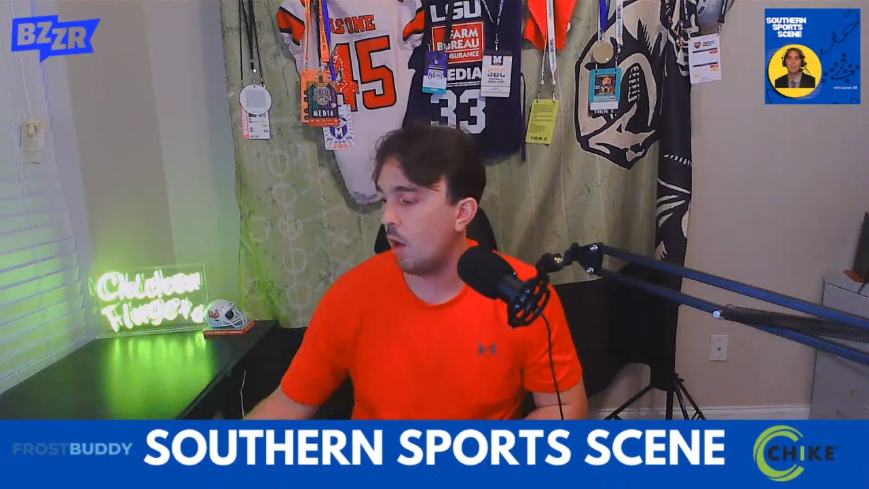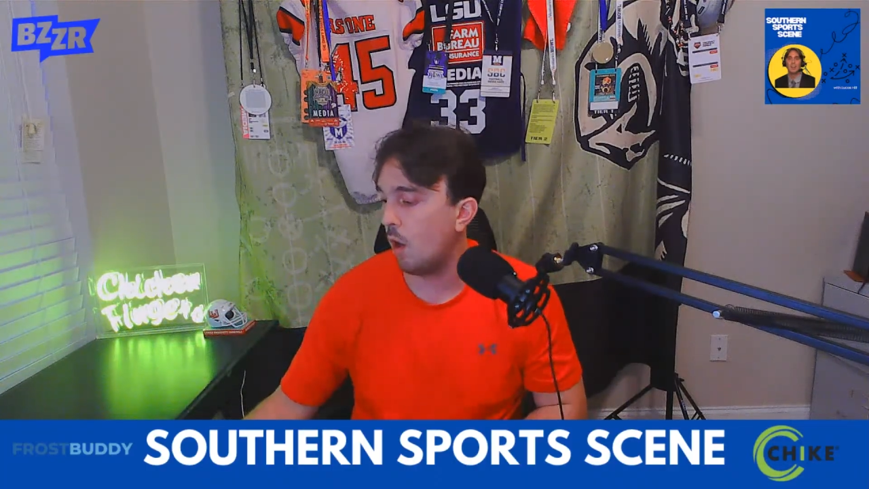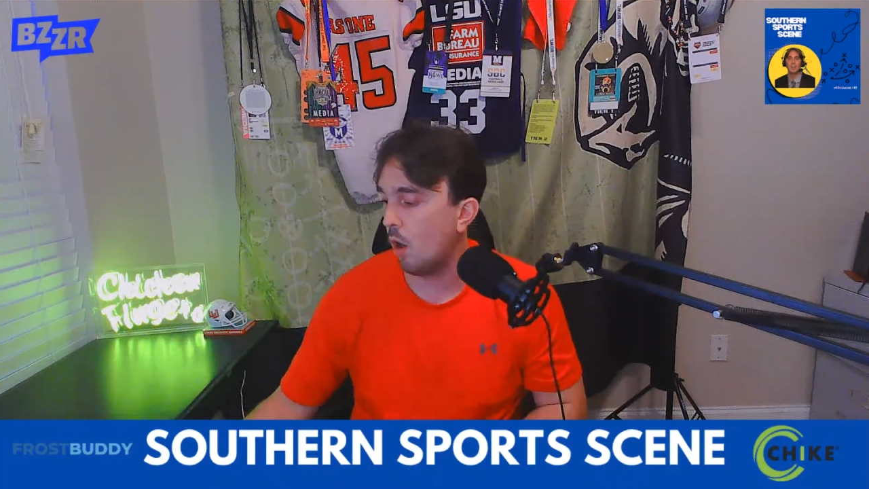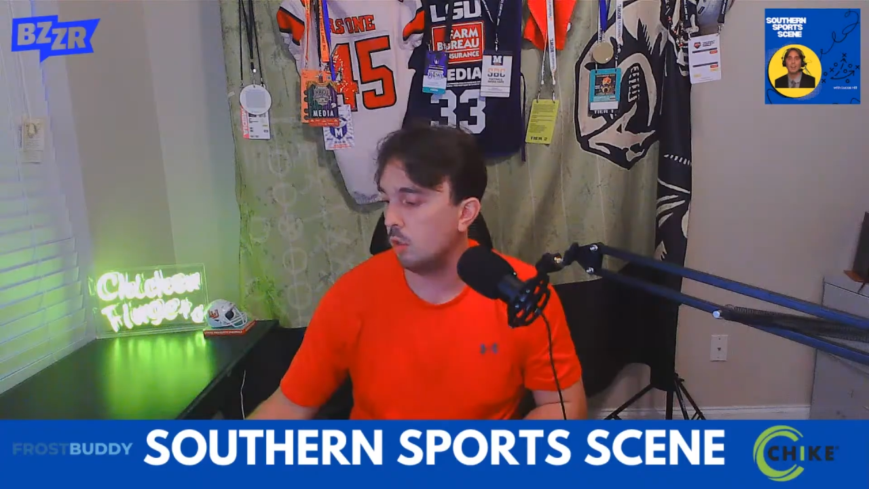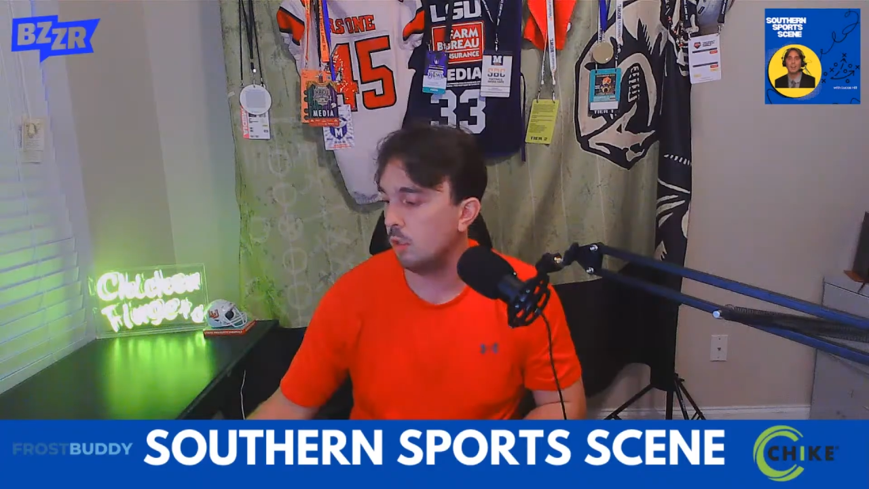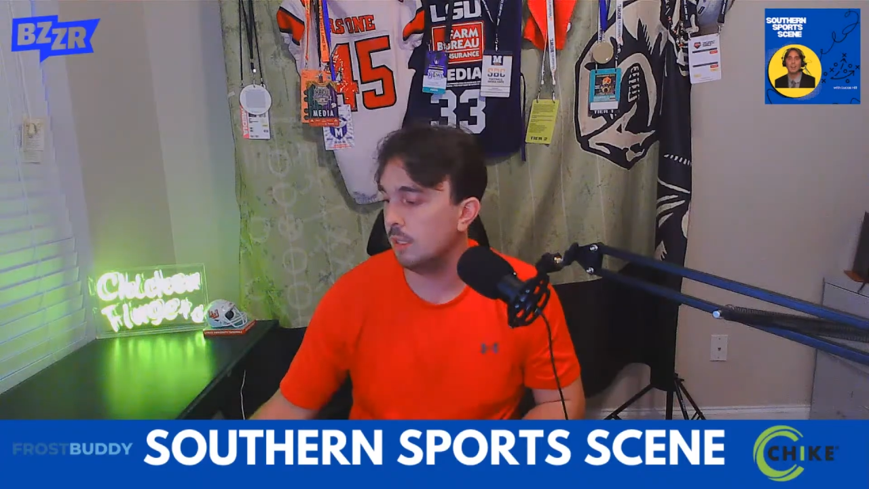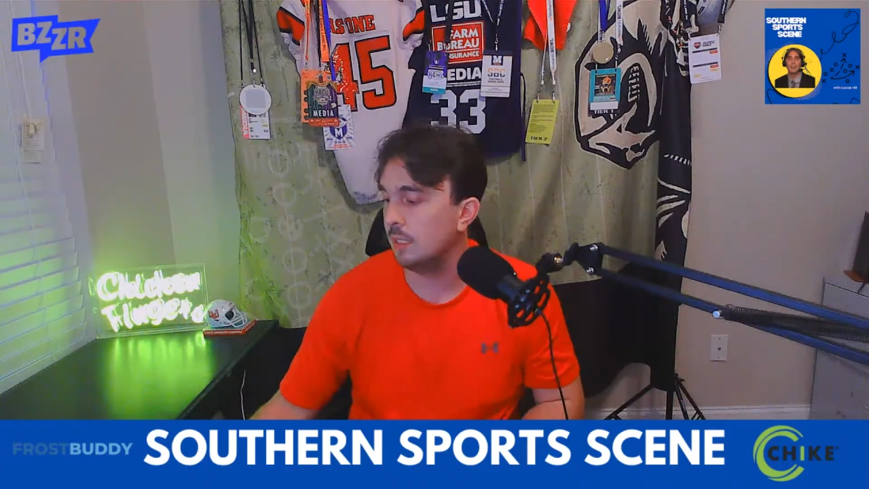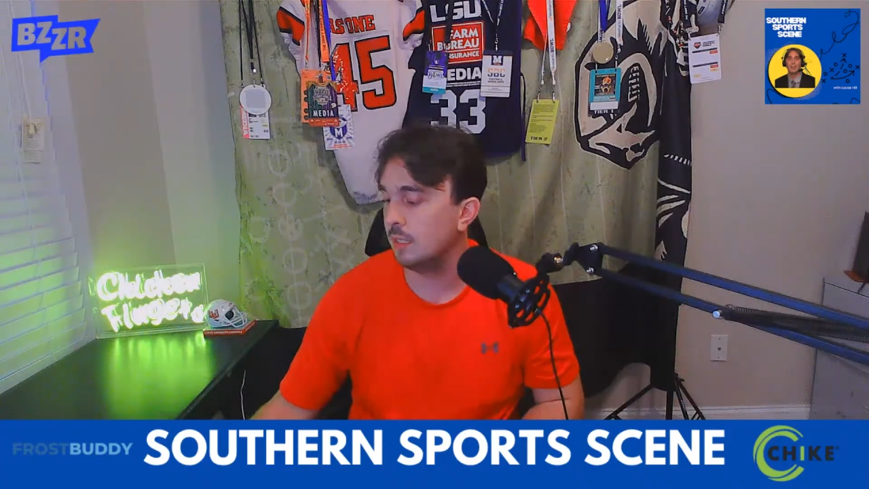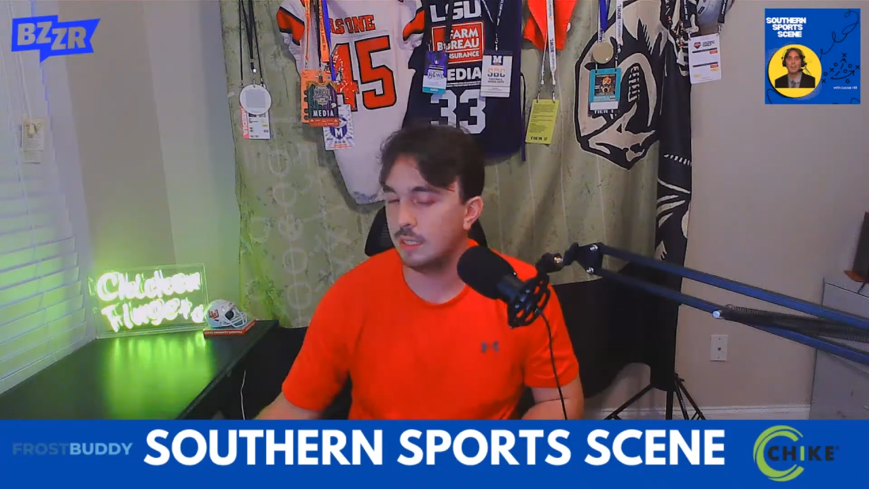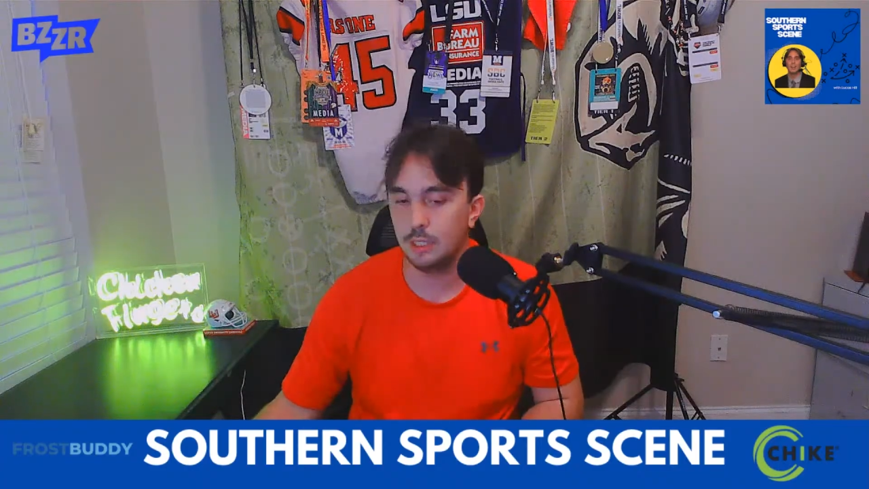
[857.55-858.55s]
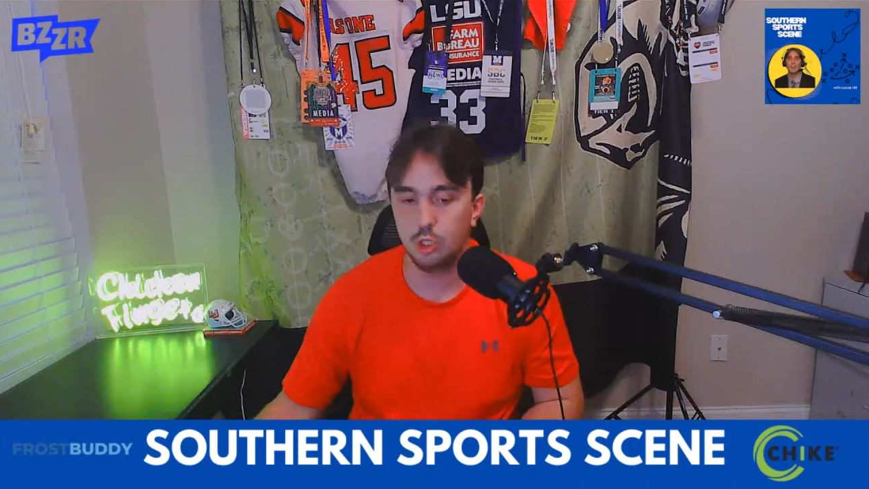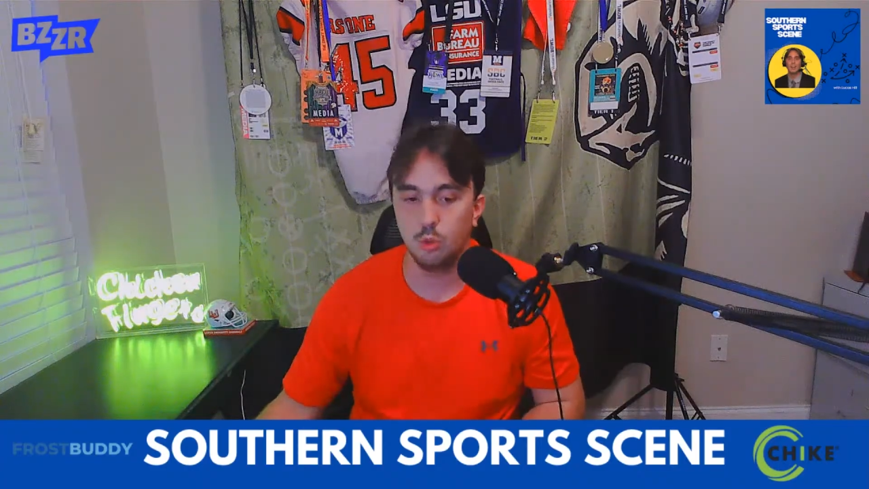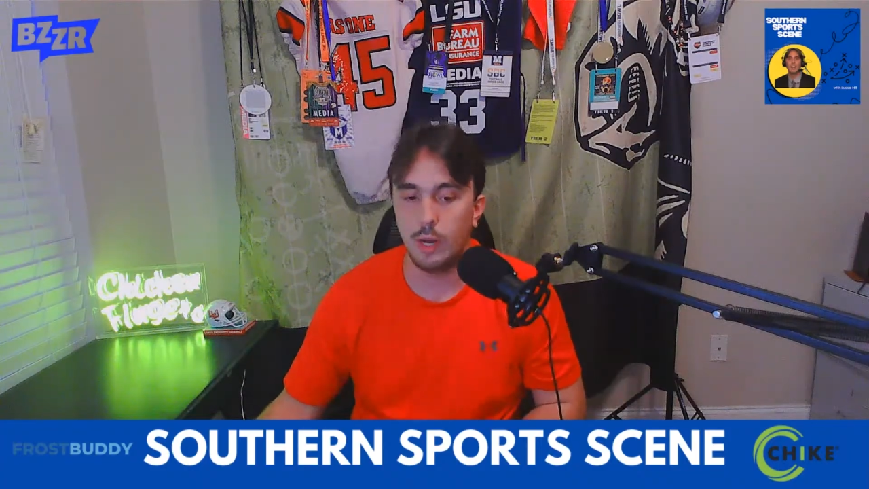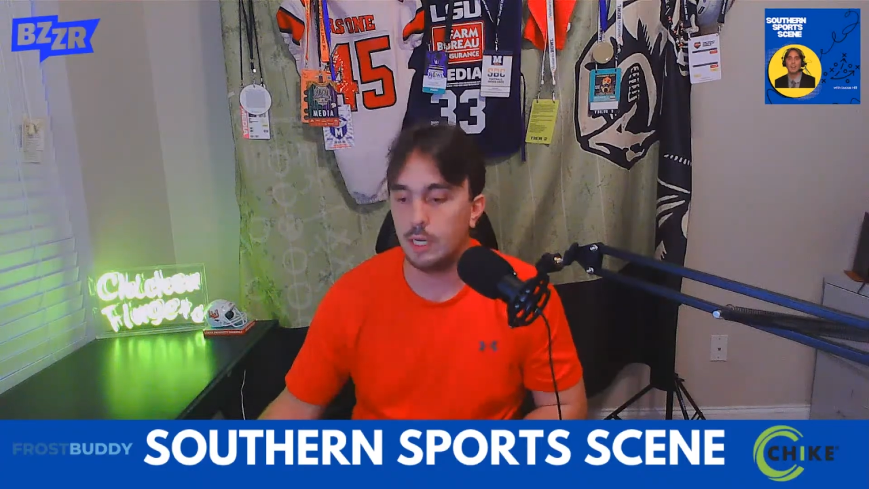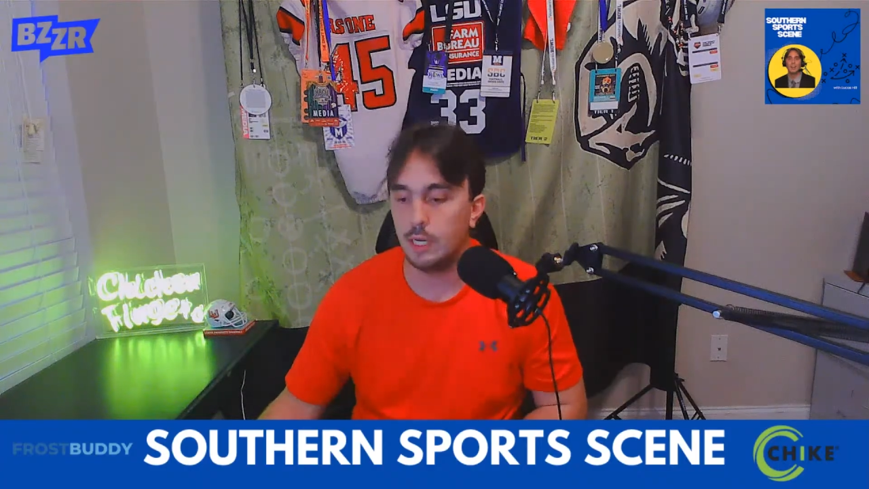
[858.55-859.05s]
all of these
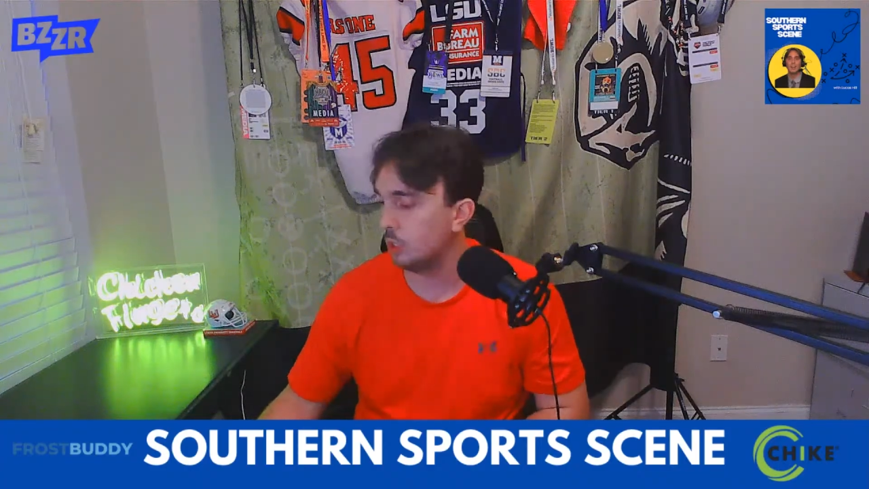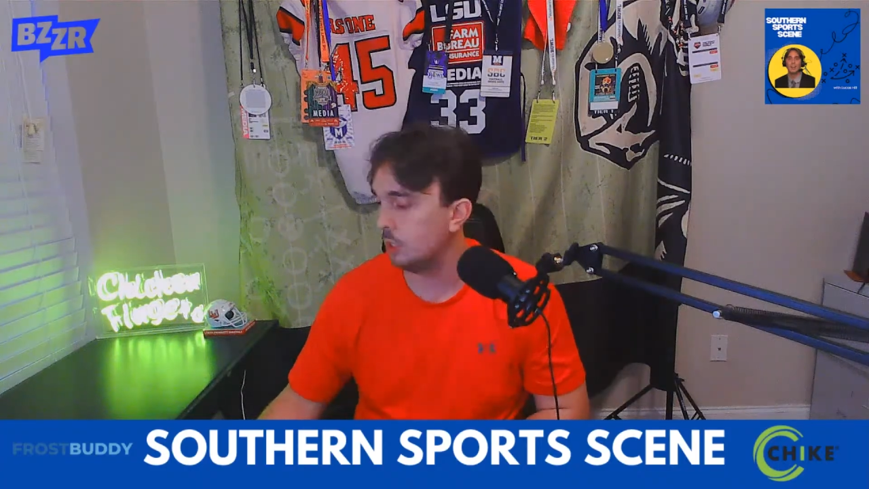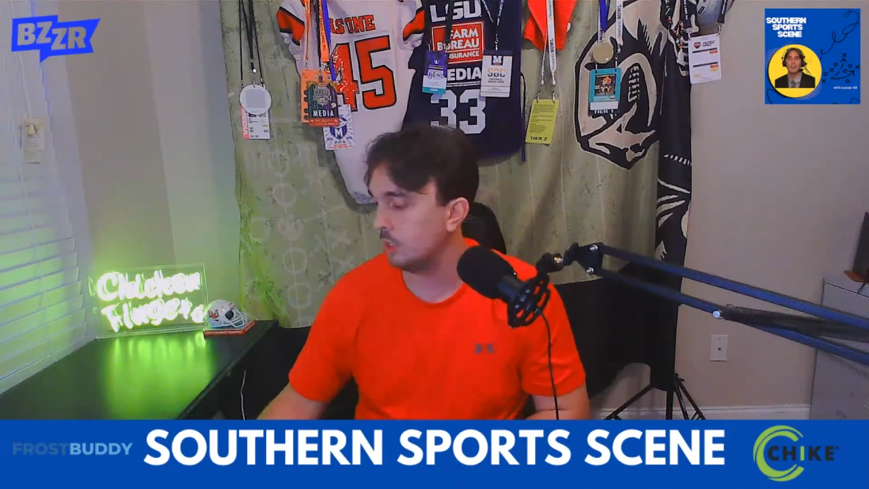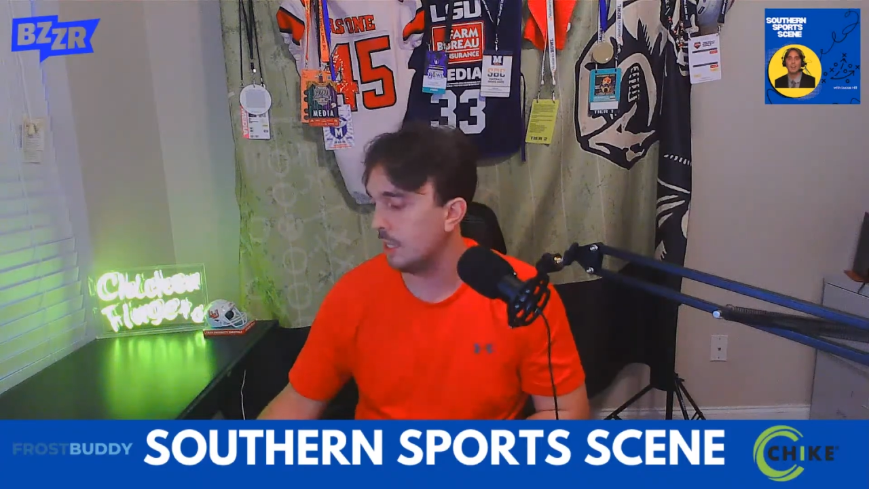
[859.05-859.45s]
situations